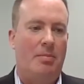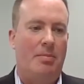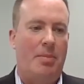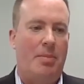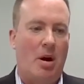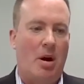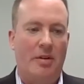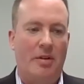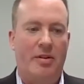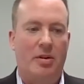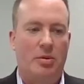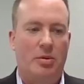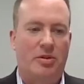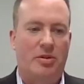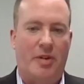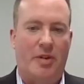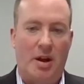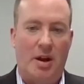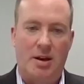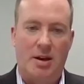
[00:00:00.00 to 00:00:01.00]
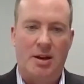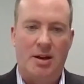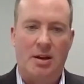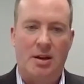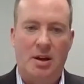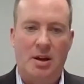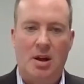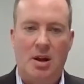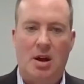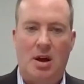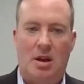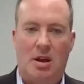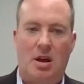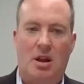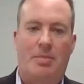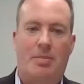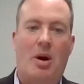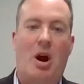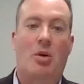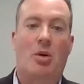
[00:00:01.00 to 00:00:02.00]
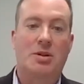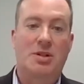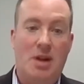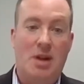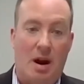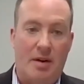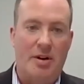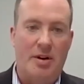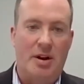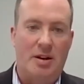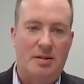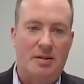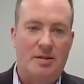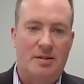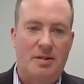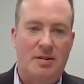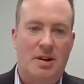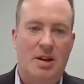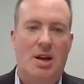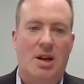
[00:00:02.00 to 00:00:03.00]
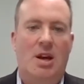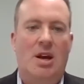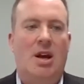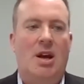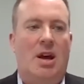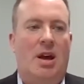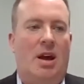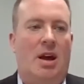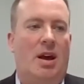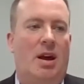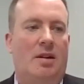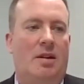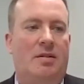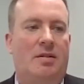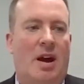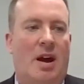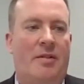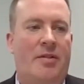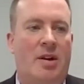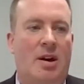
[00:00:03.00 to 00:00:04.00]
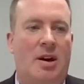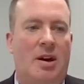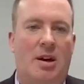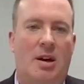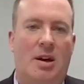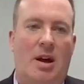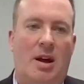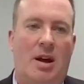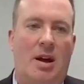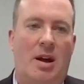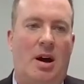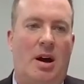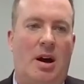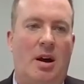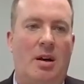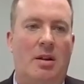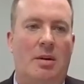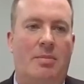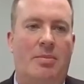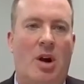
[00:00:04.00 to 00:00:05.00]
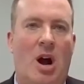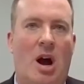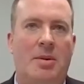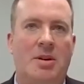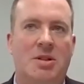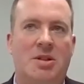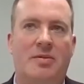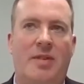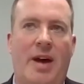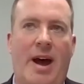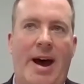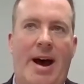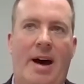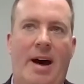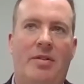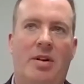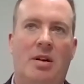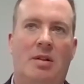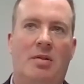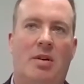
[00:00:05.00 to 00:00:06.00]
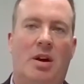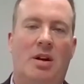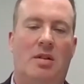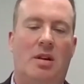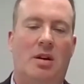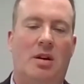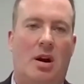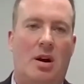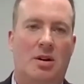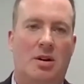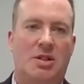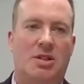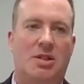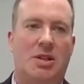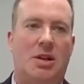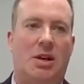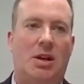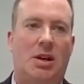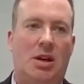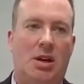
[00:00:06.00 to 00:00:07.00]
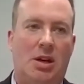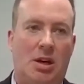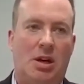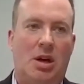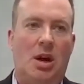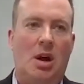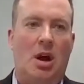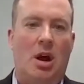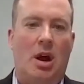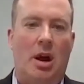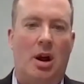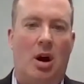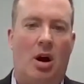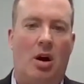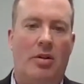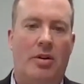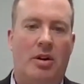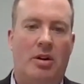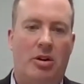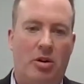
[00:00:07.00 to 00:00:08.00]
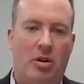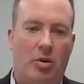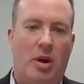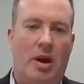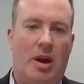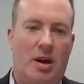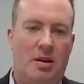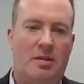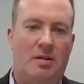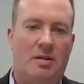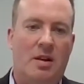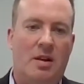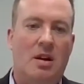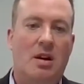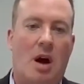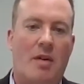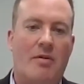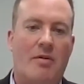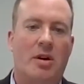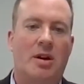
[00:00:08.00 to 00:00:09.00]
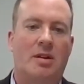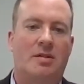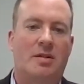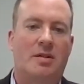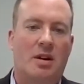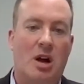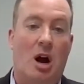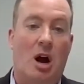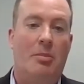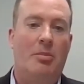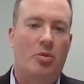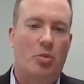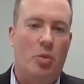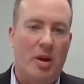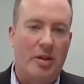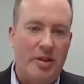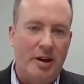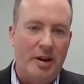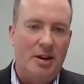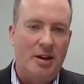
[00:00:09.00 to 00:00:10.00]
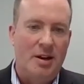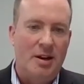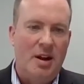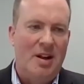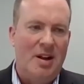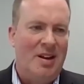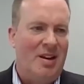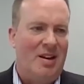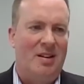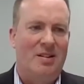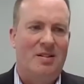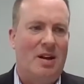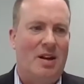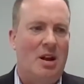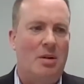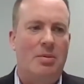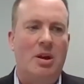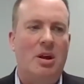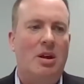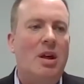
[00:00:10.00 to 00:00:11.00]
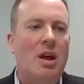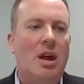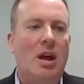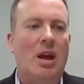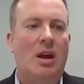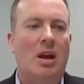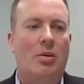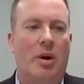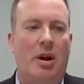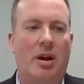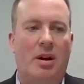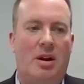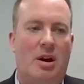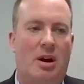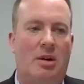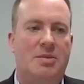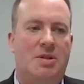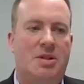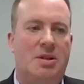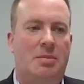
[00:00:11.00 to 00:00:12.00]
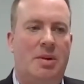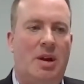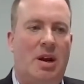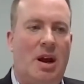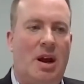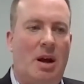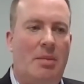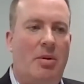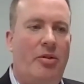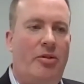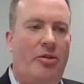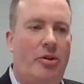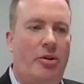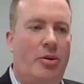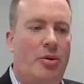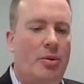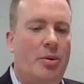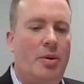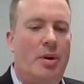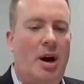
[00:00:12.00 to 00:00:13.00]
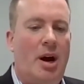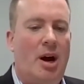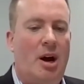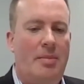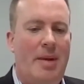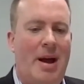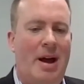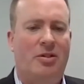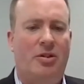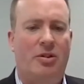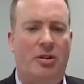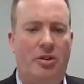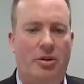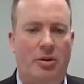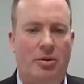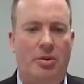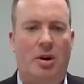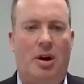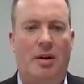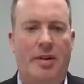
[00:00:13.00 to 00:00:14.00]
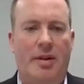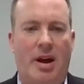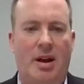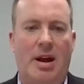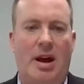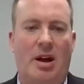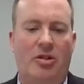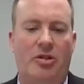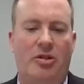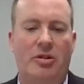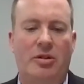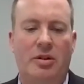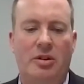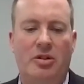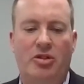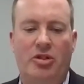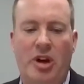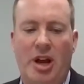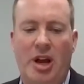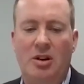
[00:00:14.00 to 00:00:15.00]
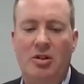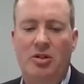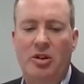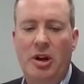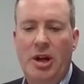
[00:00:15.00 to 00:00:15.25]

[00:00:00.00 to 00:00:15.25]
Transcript: part of it was funding, and the other part was governance. And TEFCA and the promise of having like the RC and all the QHINs and the governance that comes with it is going to be key when it comes to being able to execute on that national exchange.